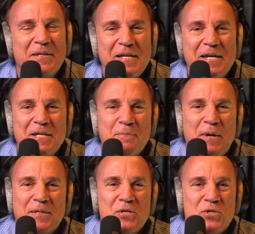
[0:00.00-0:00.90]
thing is
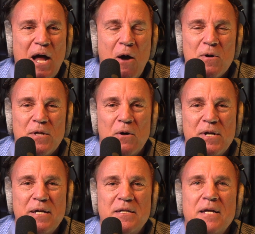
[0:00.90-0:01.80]
about the shower, though,
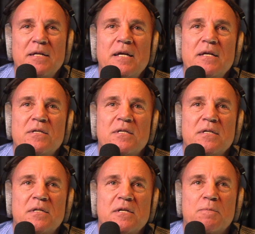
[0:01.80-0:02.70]
it, it is
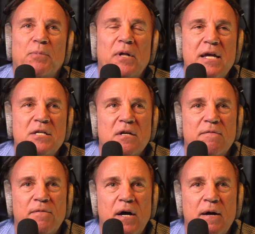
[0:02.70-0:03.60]
this place
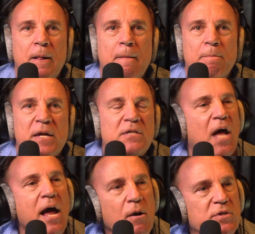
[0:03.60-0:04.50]
of, uh, it's,
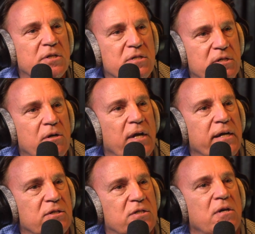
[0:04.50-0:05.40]
I always consider it
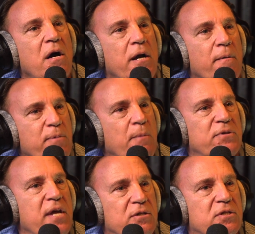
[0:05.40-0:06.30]
like a sauna. People
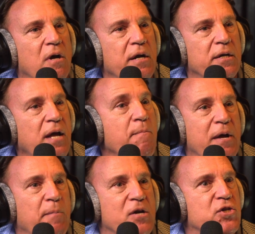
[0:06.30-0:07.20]
take saunas. I make
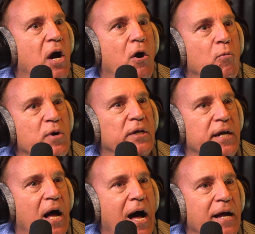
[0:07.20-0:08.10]
right. my shower really
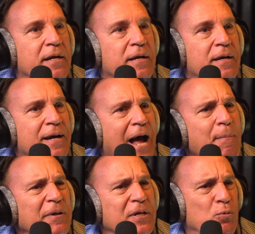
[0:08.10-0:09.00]
hot. Right. How
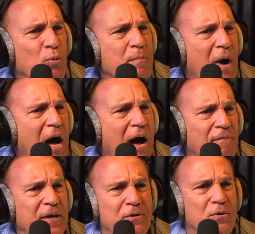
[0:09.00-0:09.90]
about this Wim Hof?
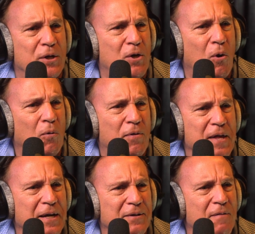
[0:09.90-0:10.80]
They do the cold
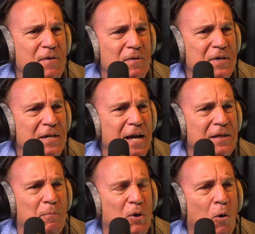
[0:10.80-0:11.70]
thing. Have you ever done that?
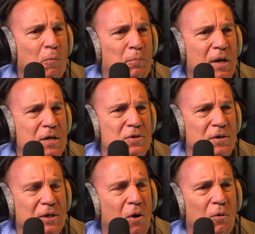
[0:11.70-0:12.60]
The cold plunge or
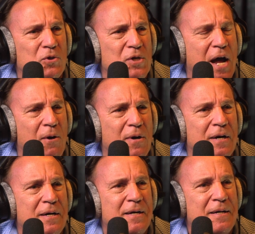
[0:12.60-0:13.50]
the cold no, shower?
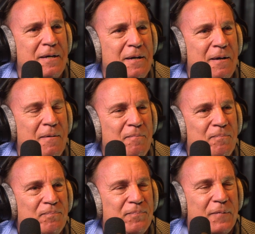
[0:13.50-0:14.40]
No, I would
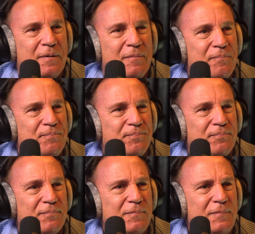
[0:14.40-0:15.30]
never want to do that.